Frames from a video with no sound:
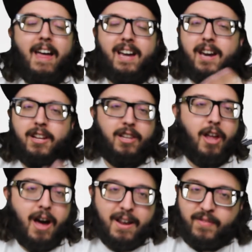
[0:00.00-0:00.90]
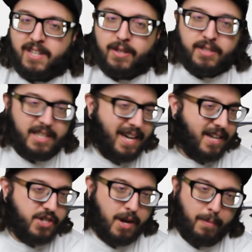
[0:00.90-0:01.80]
I got a lot of videos to
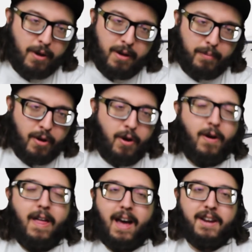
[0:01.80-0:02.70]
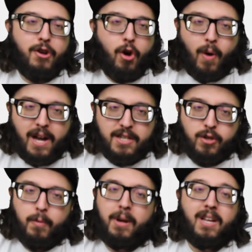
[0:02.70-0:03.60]
catch up on, bro. I know I
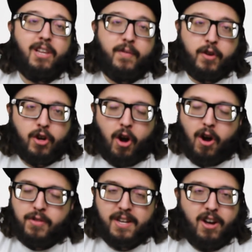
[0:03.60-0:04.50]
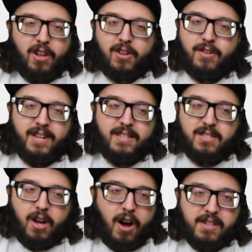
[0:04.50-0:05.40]
do, but I love your car. The color
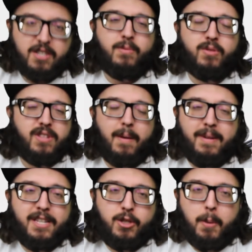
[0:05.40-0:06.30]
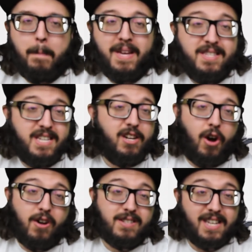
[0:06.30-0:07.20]
is awesome. There's not many too minty
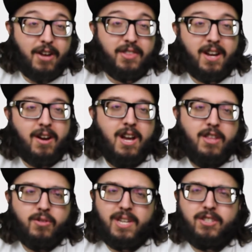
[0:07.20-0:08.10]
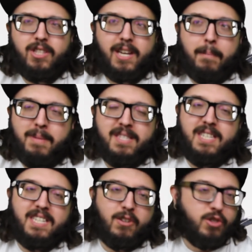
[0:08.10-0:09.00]
cars out there. There's actually like a
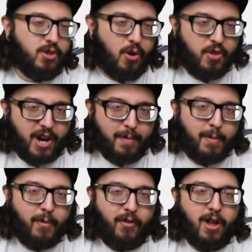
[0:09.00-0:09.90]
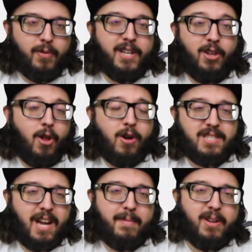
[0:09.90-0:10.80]
Minty Del Sol that I remember following a
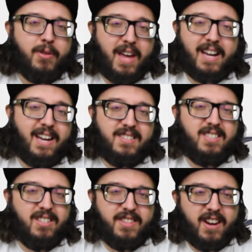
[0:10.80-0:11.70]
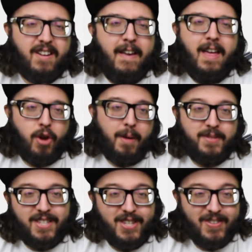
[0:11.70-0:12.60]
long time ago. That guy's still there.
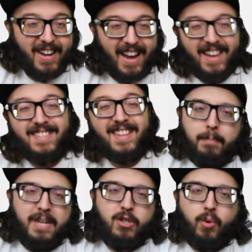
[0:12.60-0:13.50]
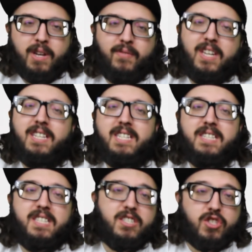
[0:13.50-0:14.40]
Props to you guys. B20V
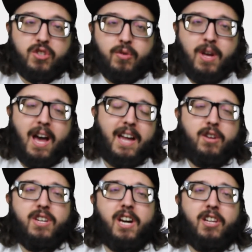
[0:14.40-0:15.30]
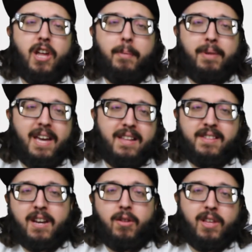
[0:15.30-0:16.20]
DC2. I know you got a lot of plans,
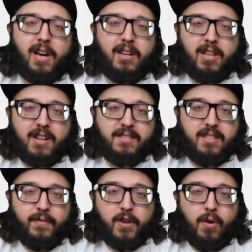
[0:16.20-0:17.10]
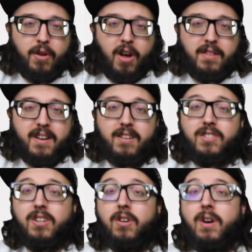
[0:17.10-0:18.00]
and I know you got a lot of stuff going on there,
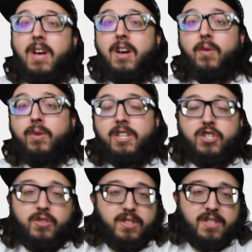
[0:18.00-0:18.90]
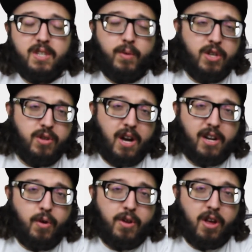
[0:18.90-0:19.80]
so really juiced to see what you got
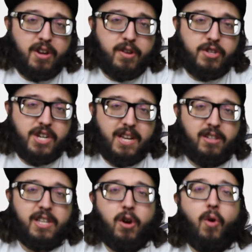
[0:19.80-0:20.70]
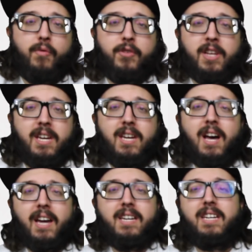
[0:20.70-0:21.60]
going on your channel, and hopefully
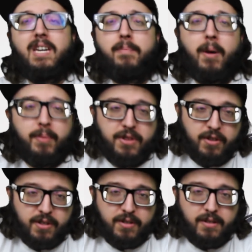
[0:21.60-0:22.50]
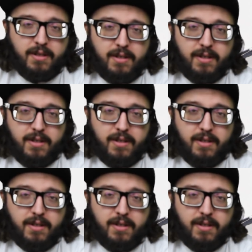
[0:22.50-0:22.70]
I can keep up with you, dude.